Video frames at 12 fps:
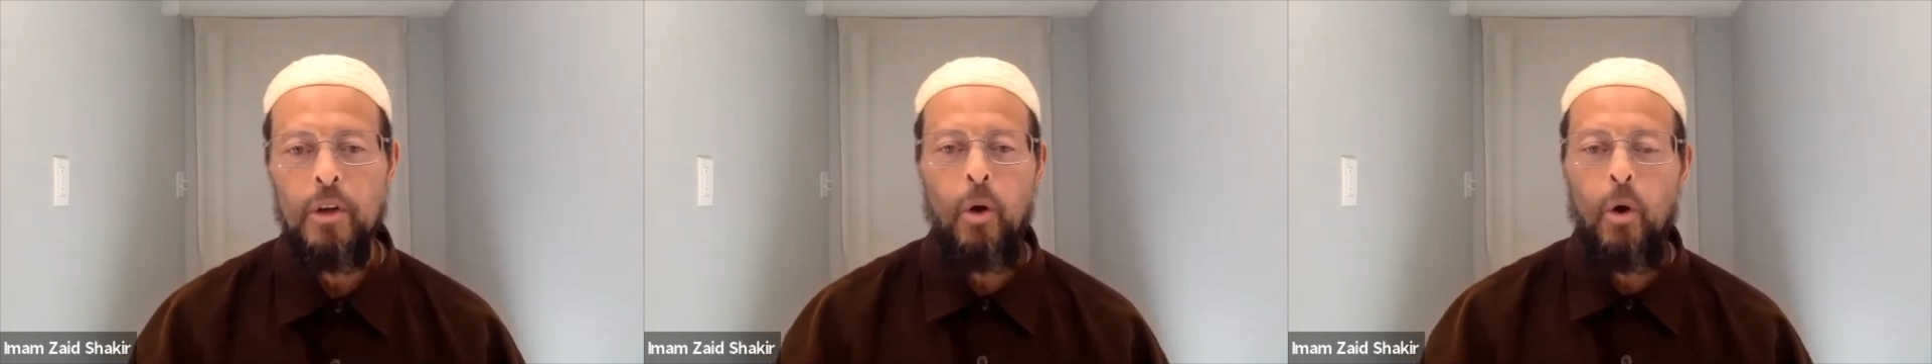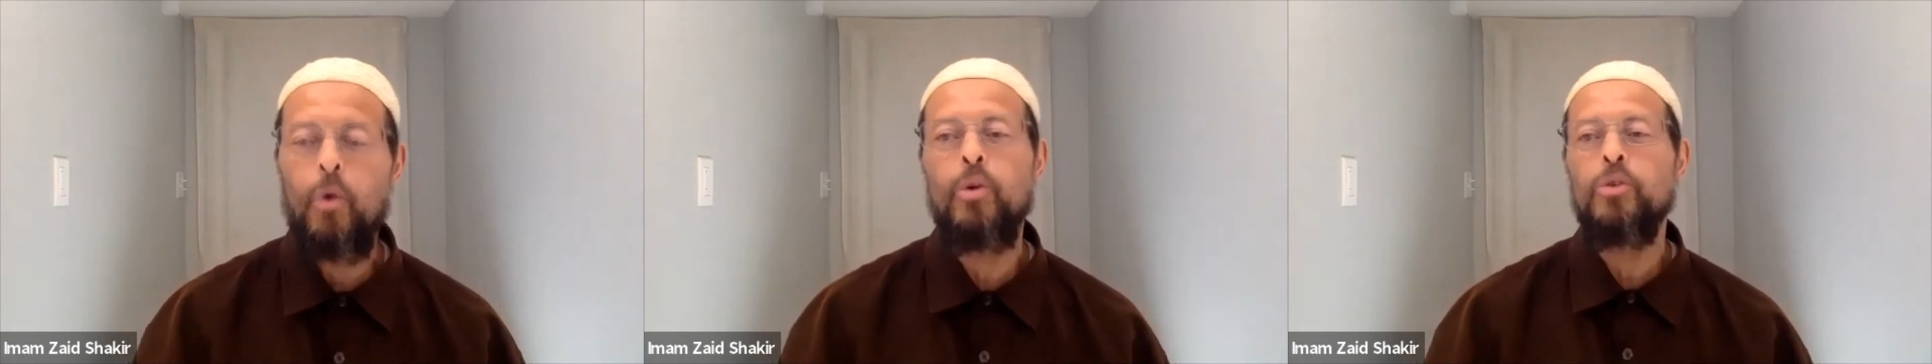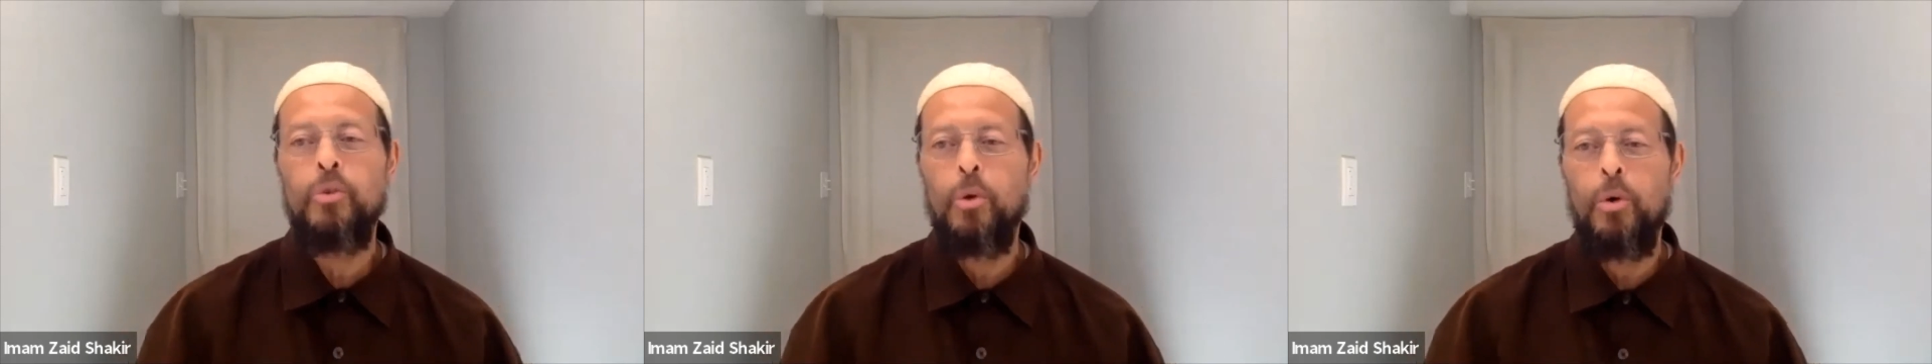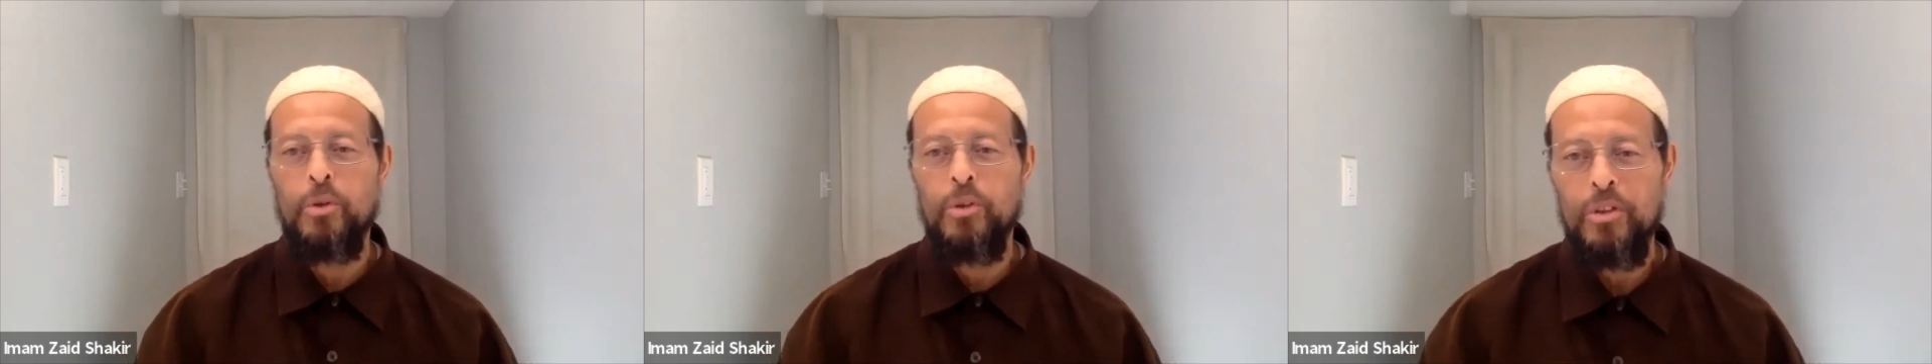horror
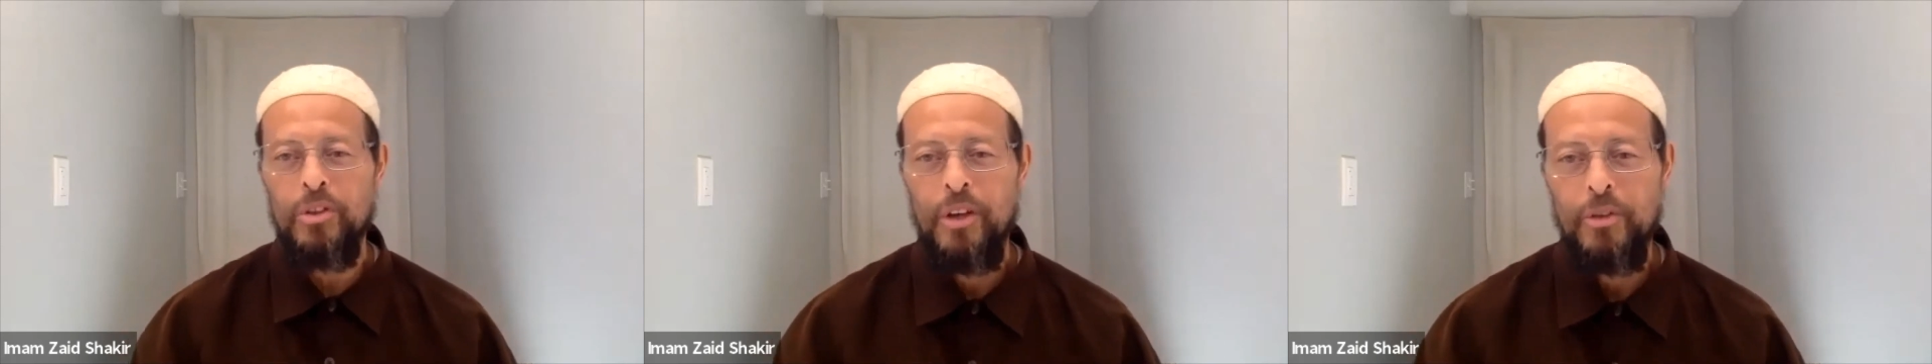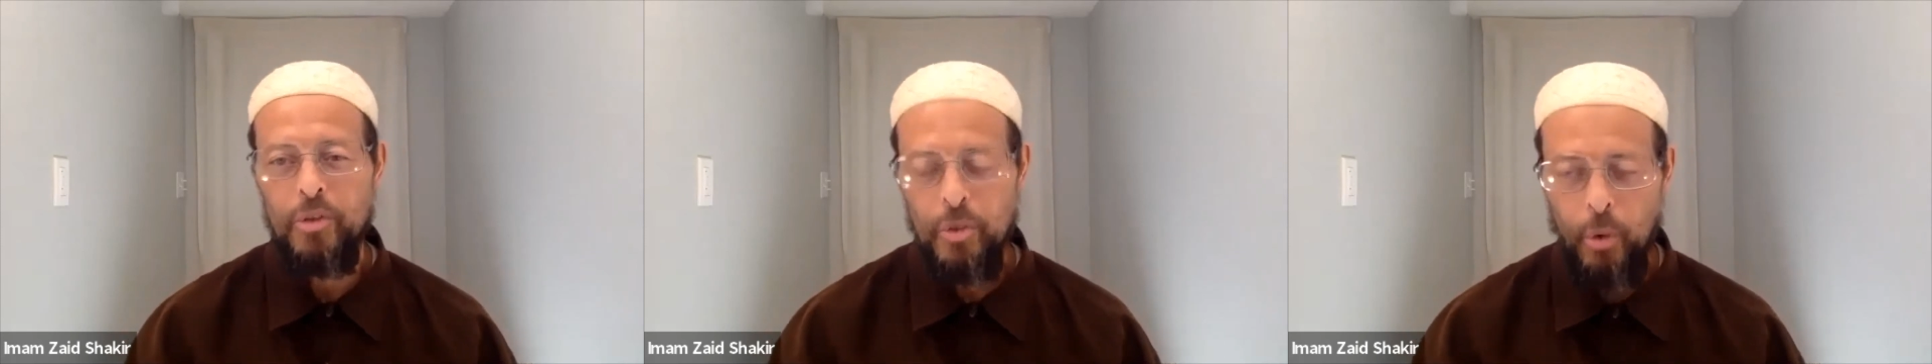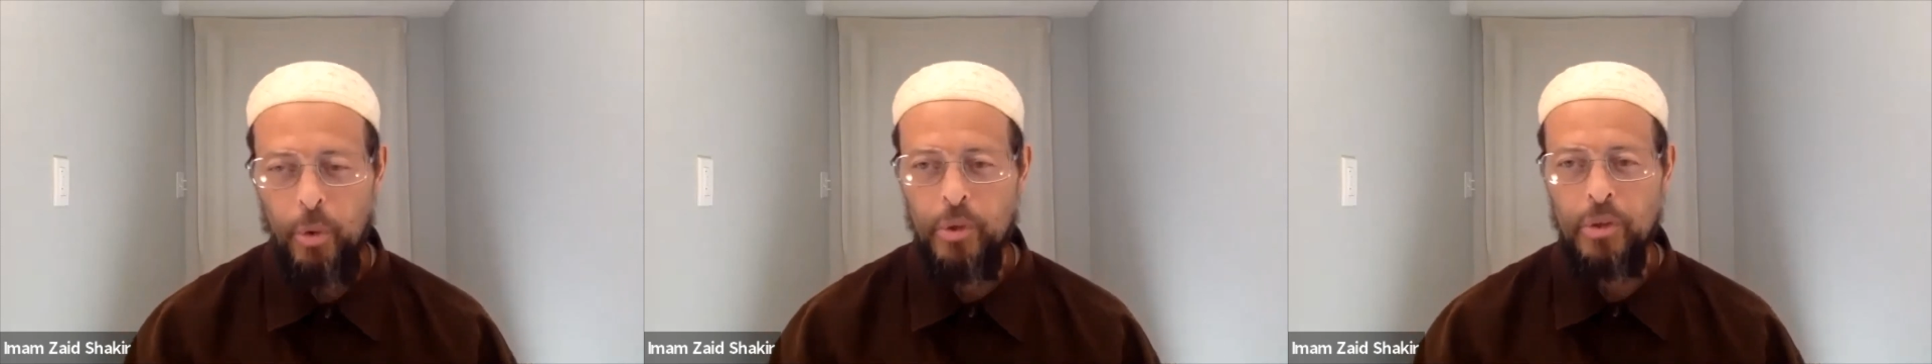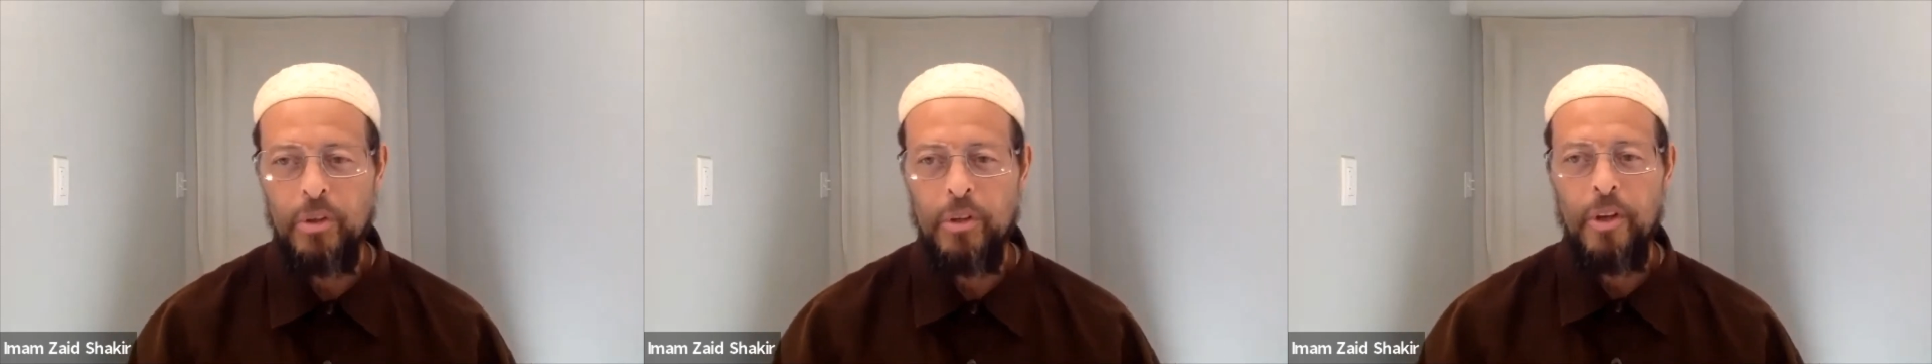
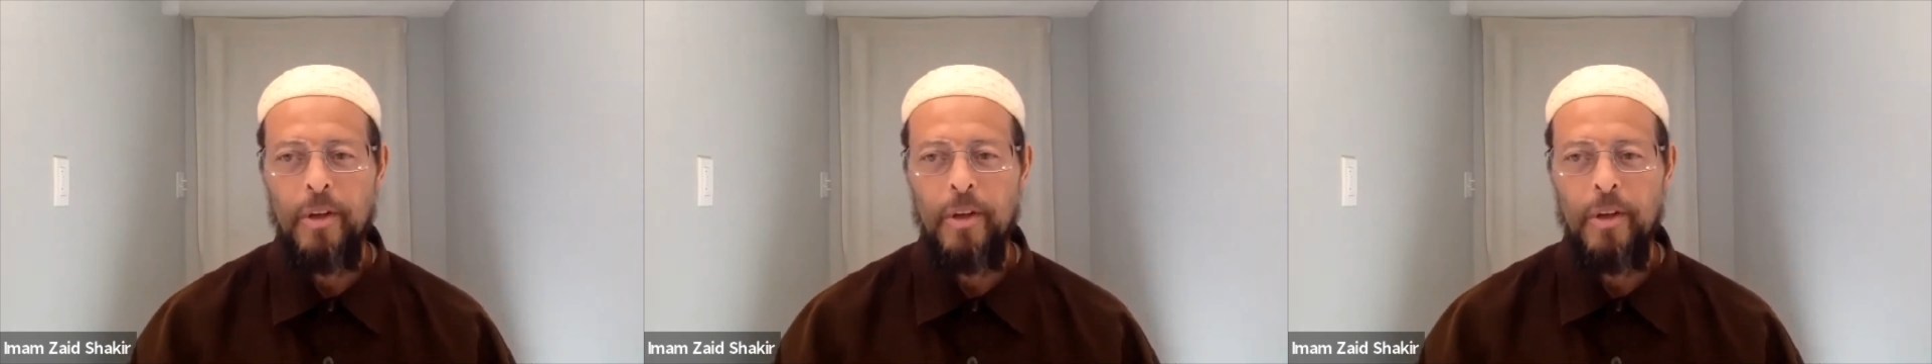stories,